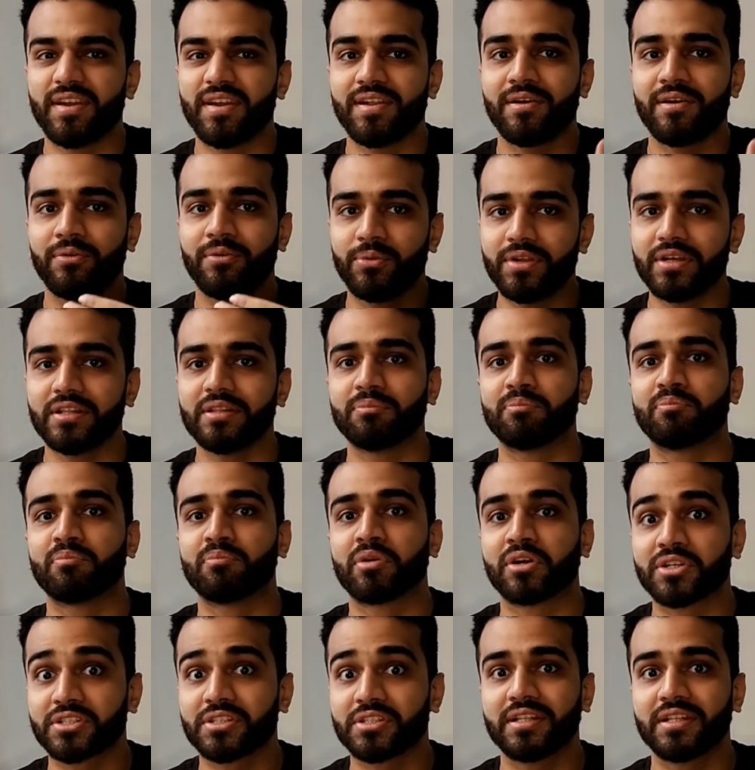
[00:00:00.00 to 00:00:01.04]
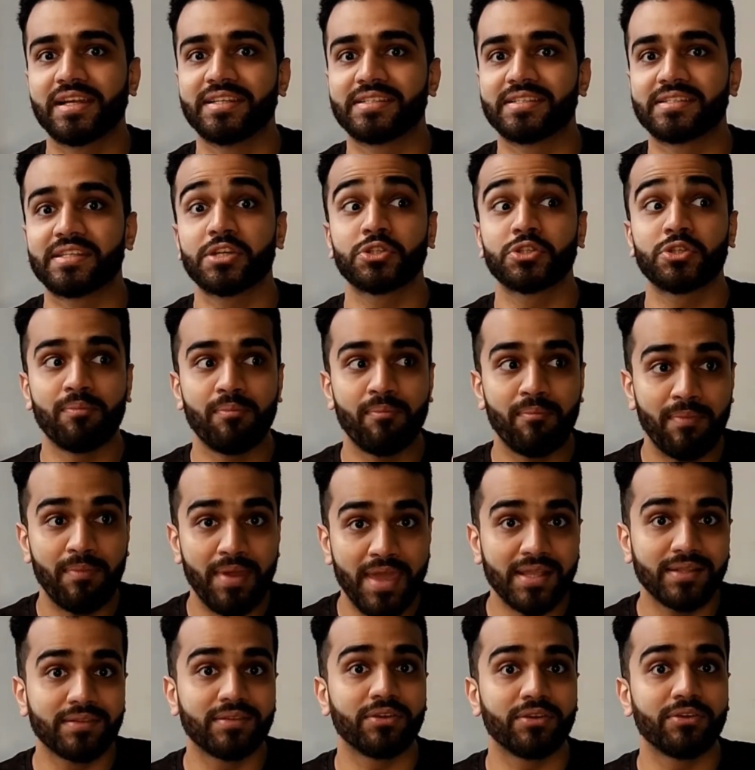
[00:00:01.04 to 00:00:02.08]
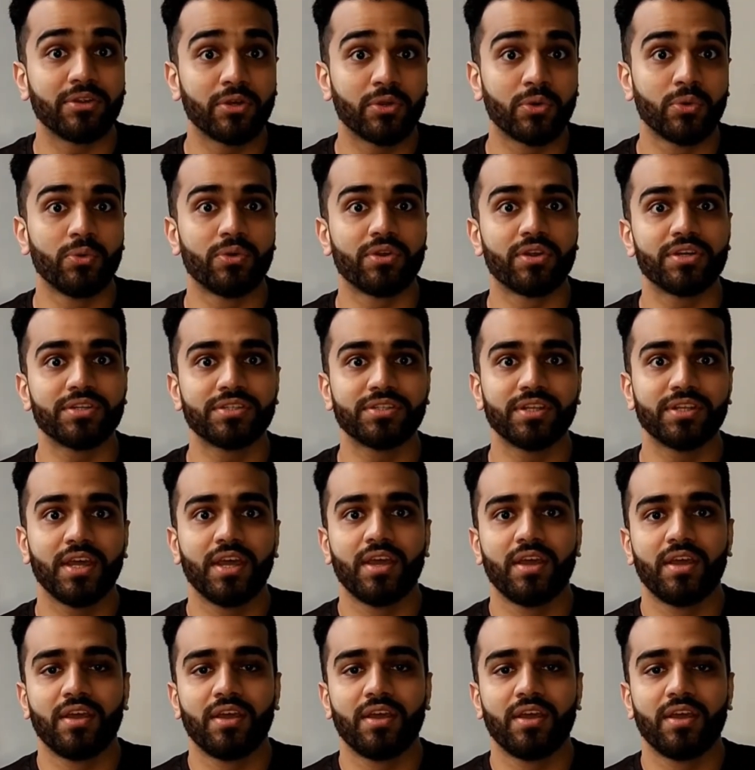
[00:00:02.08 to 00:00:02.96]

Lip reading: it a real personalized touch to make the recruiters